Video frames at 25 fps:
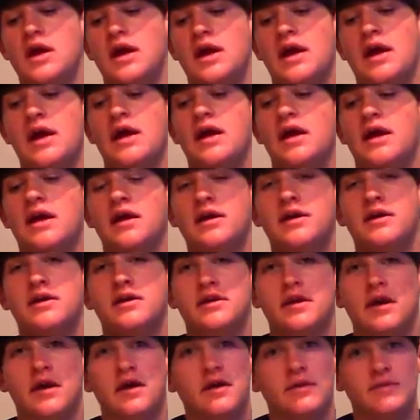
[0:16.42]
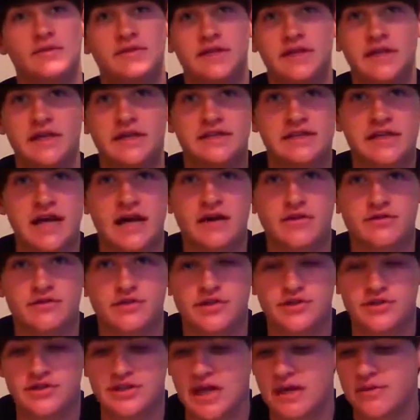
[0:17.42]
And today's Tackle
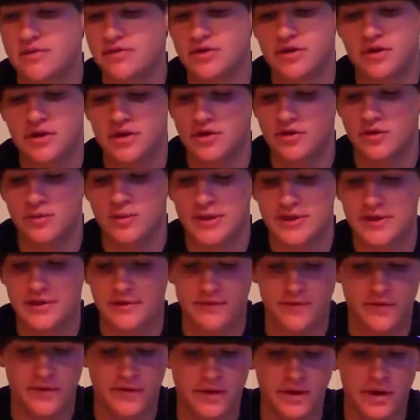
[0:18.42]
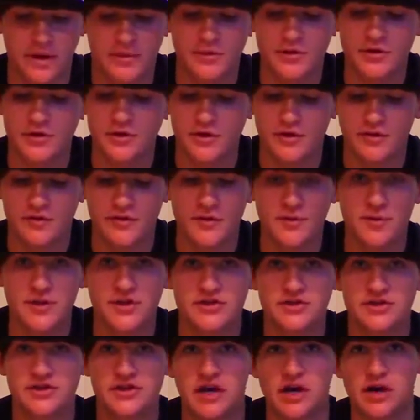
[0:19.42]
Tuesday. I'm doing it a little bit different. I'm doing it over the
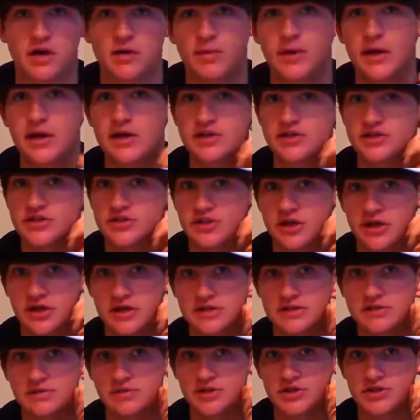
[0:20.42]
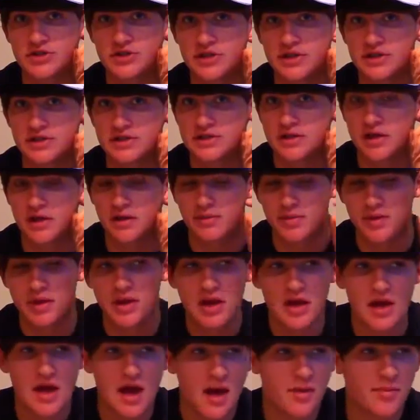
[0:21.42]
mystery tackle box, just trying to switch things up.
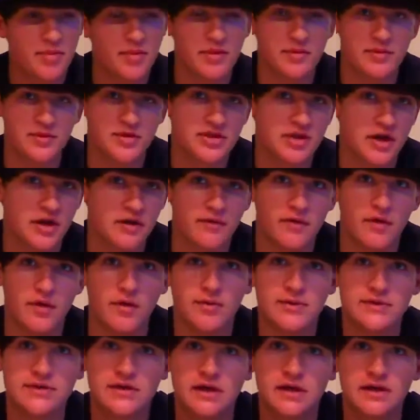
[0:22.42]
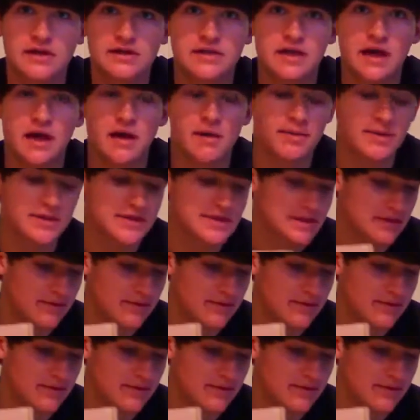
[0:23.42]
I pretty much covered almost all topics.